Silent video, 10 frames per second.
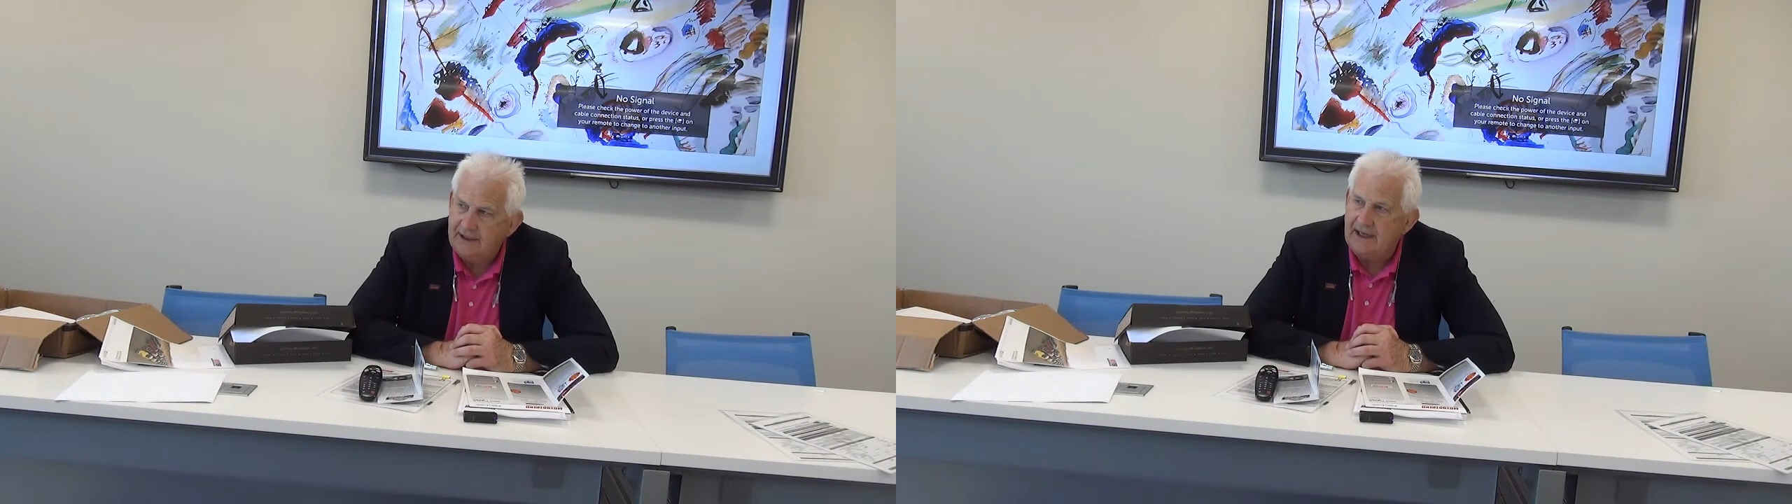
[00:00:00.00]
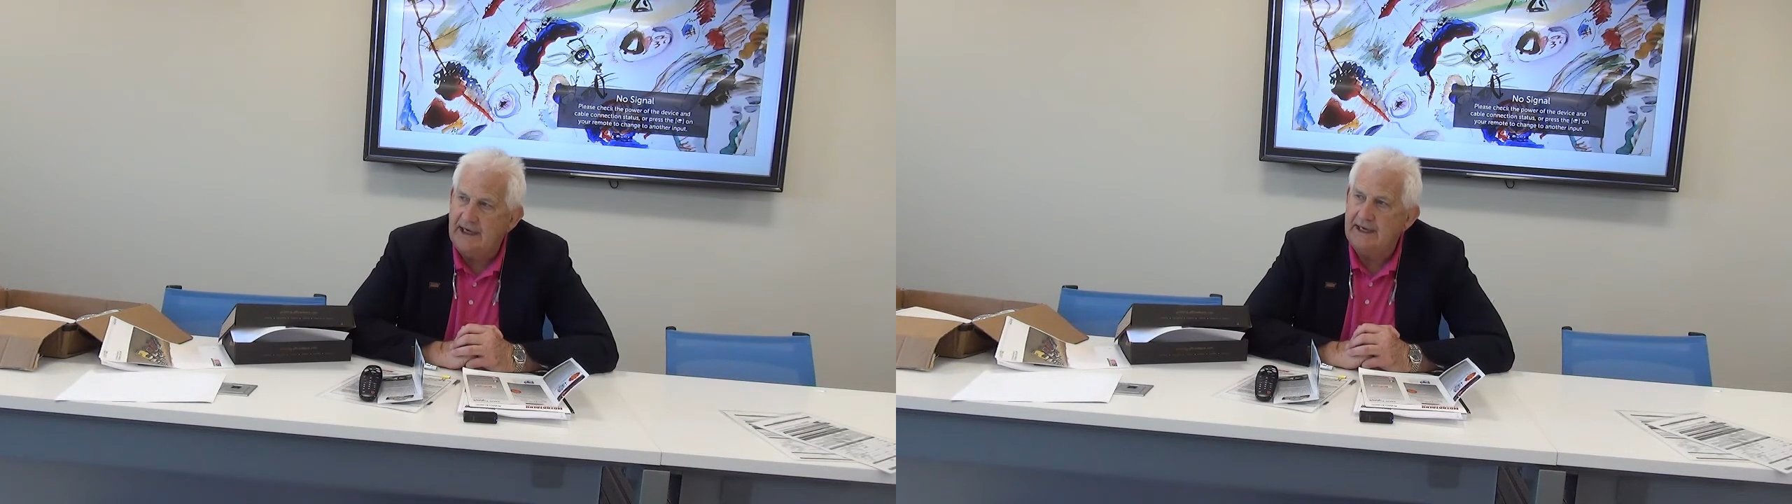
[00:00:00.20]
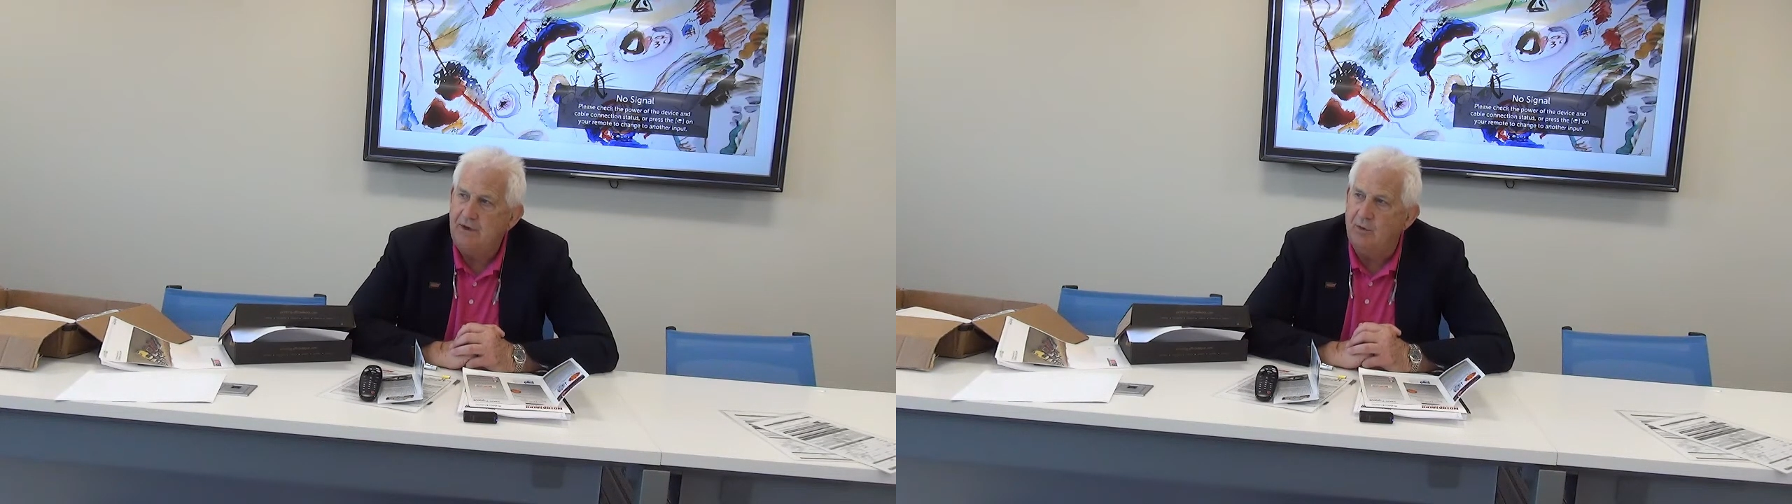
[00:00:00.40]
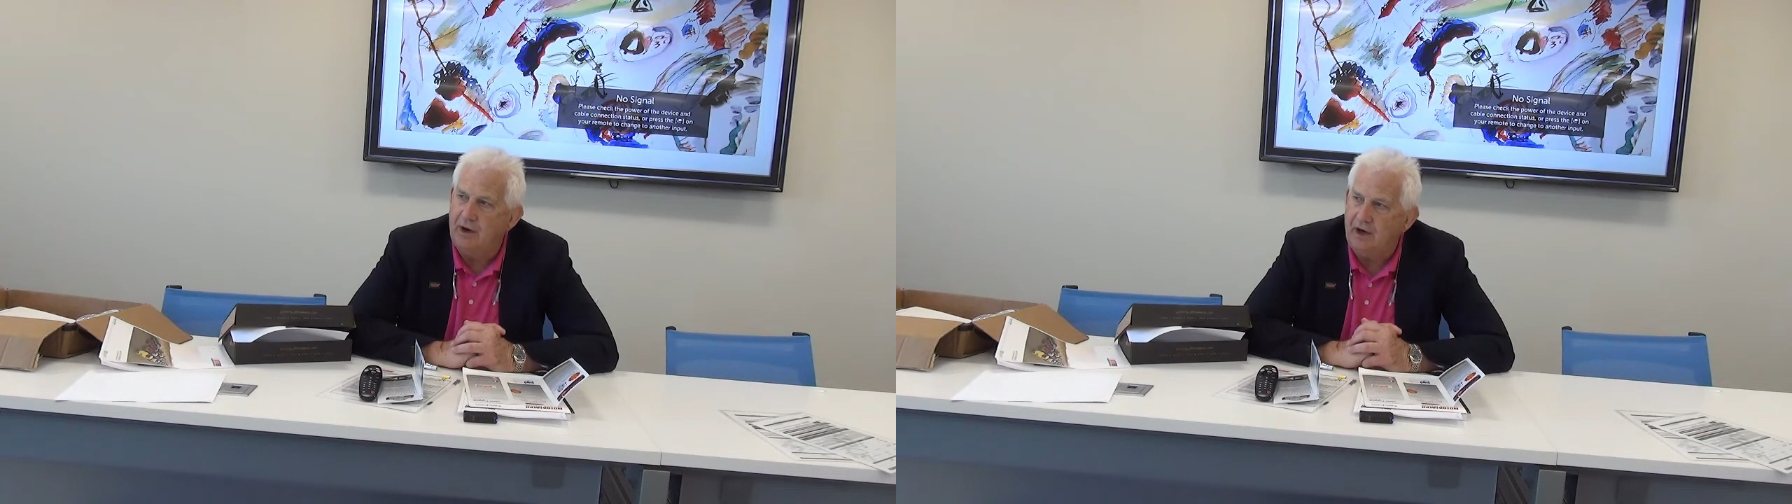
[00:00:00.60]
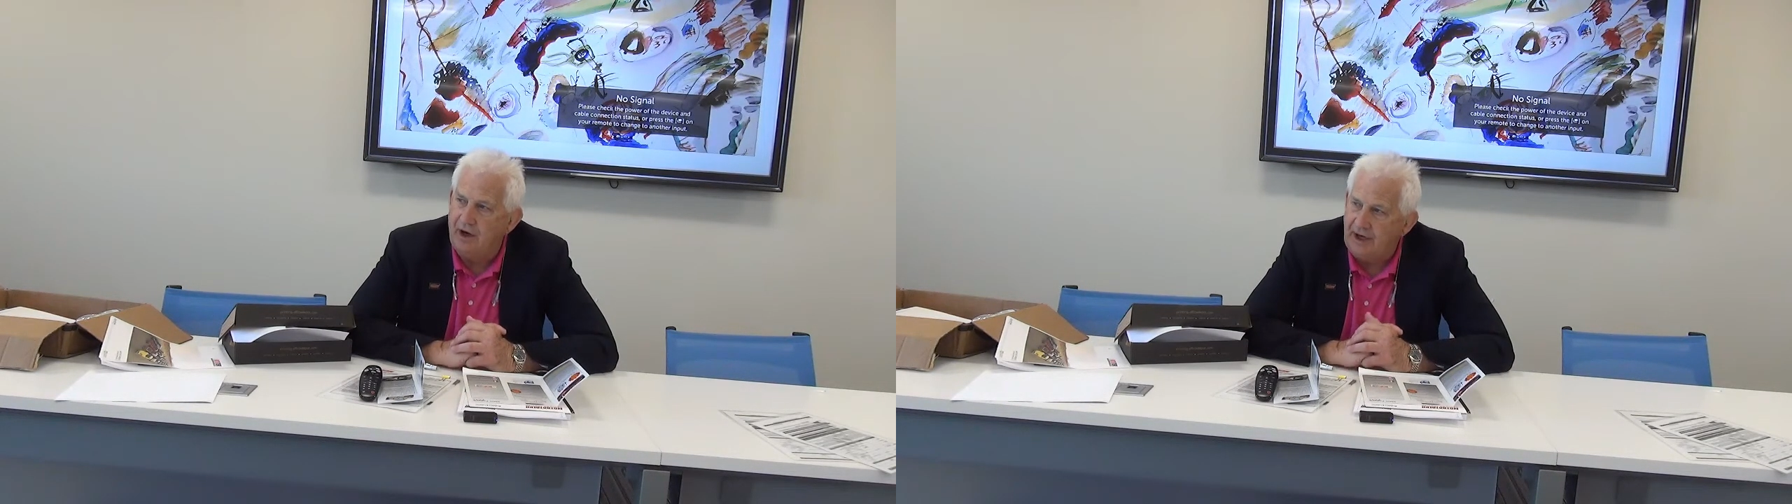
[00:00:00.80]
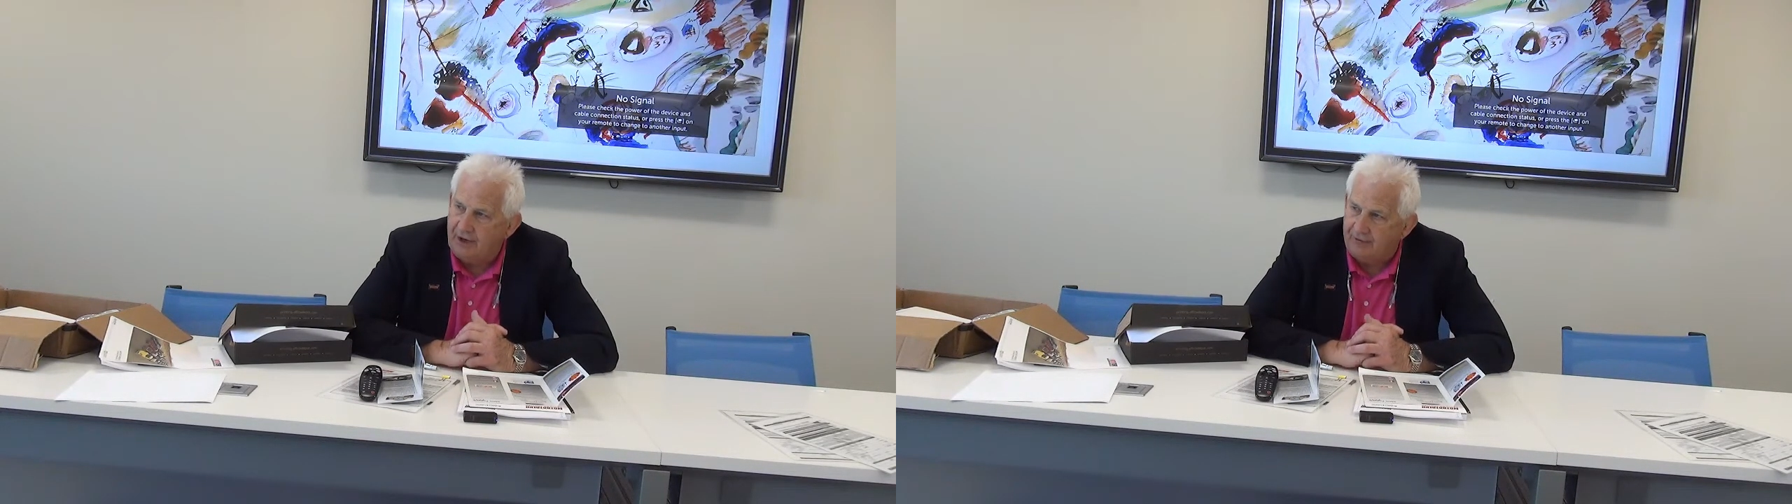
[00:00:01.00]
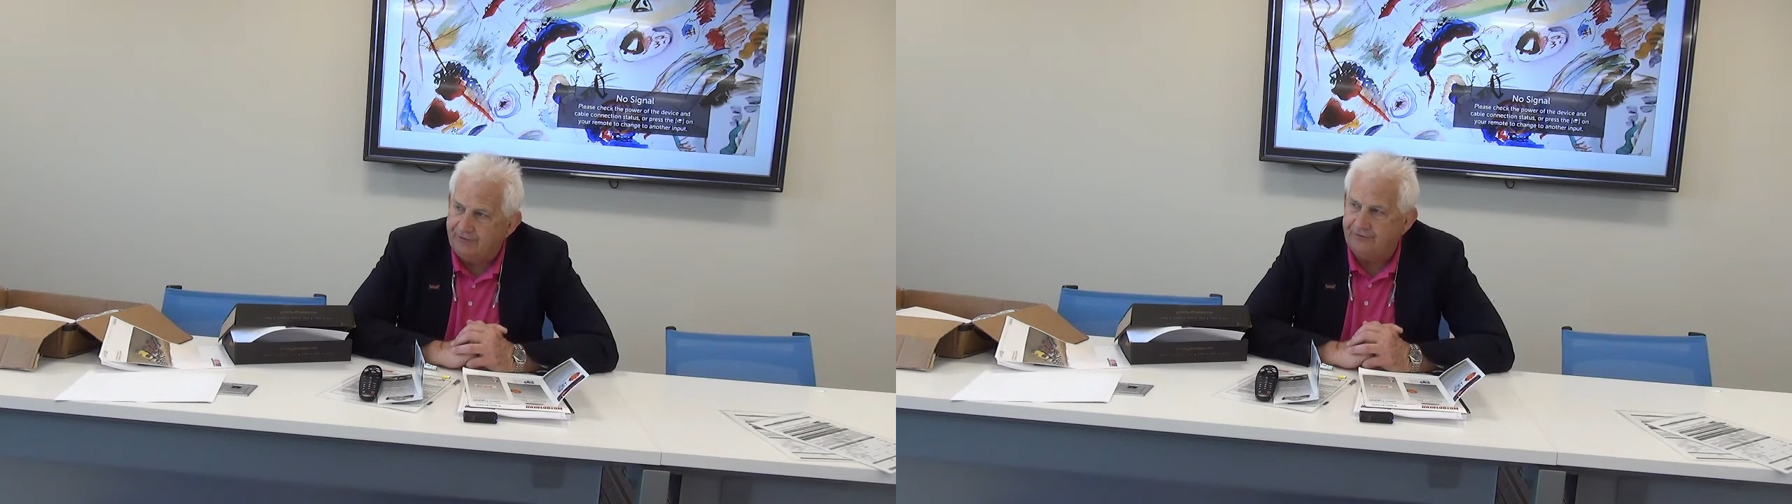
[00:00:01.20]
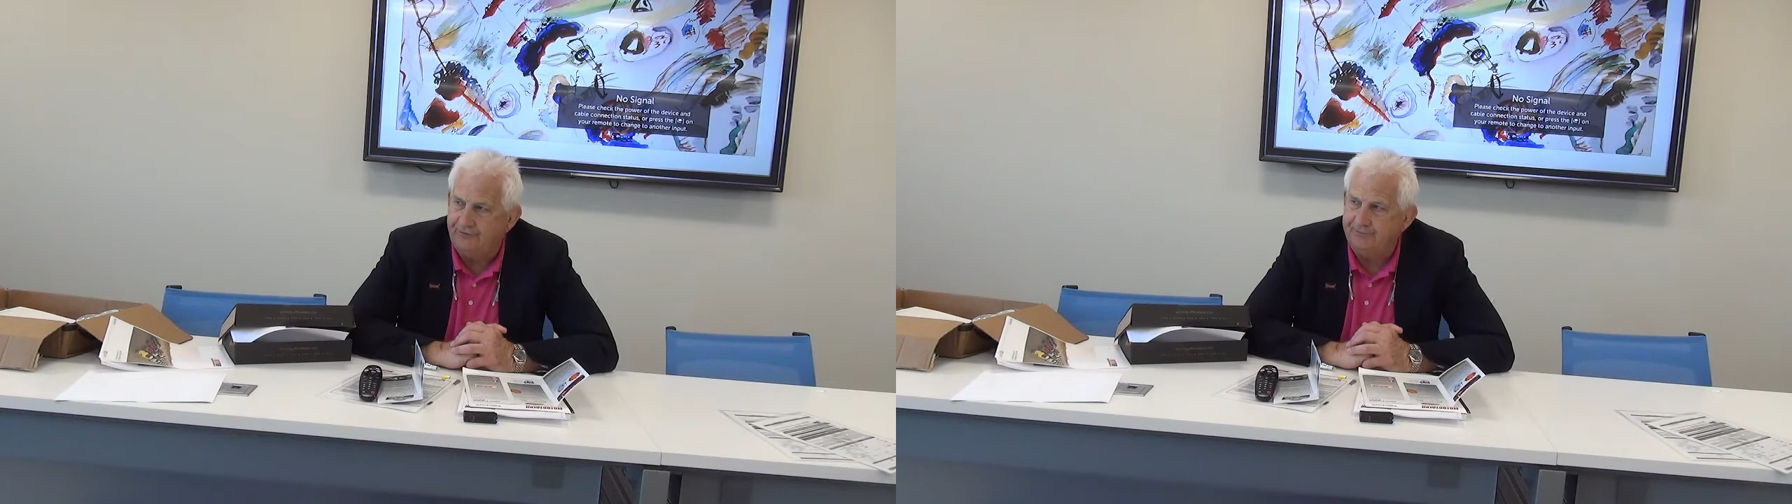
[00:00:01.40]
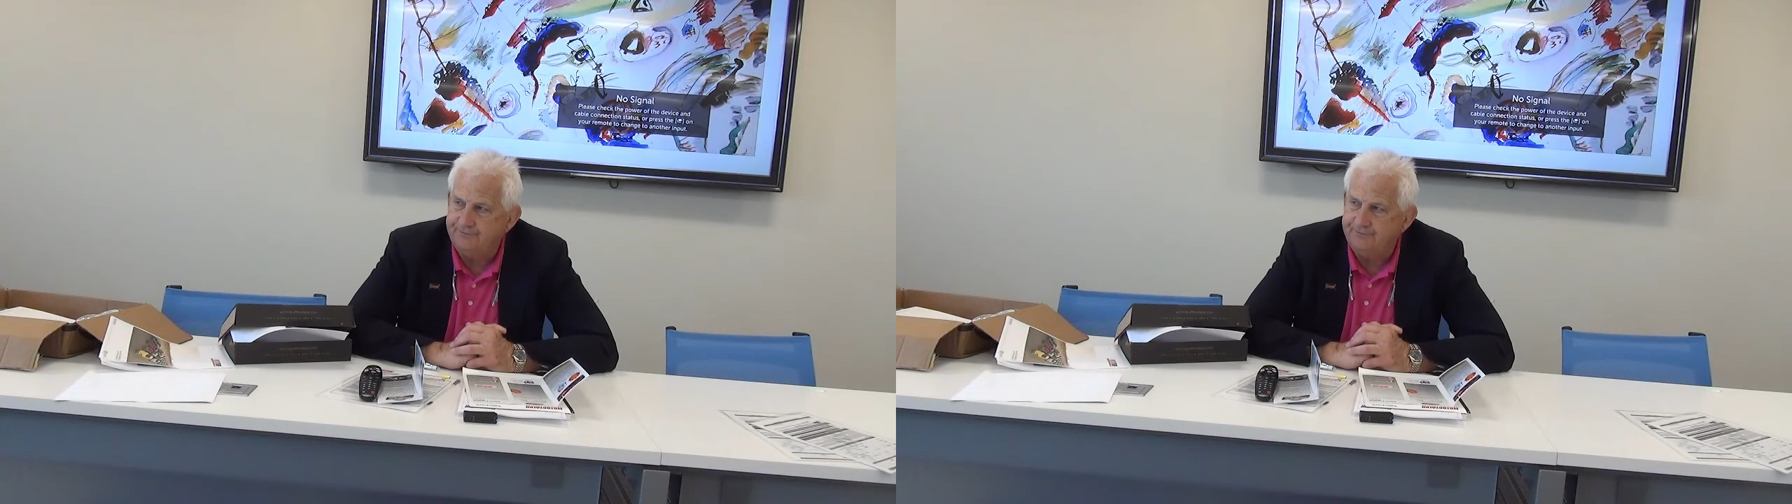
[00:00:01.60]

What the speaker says: anywhere else?